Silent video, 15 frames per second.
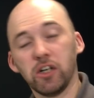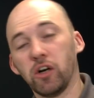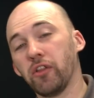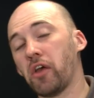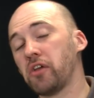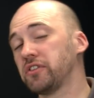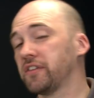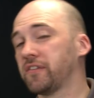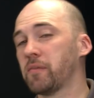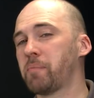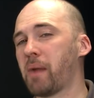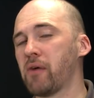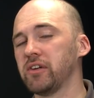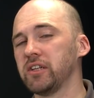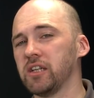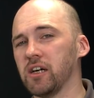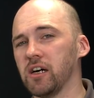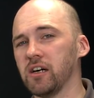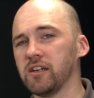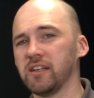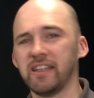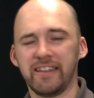Although this is for Barak
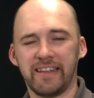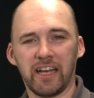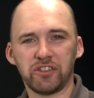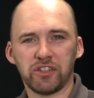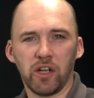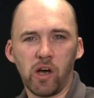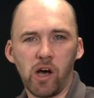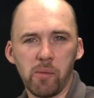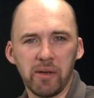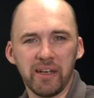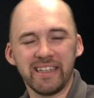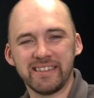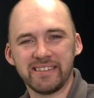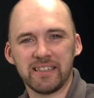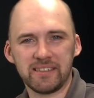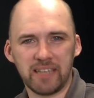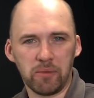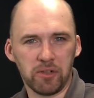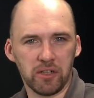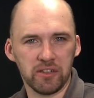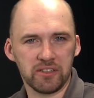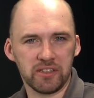Gnar, the actual armour is the
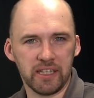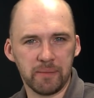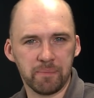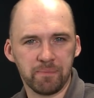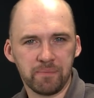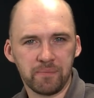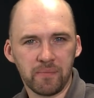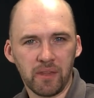same colour scheme.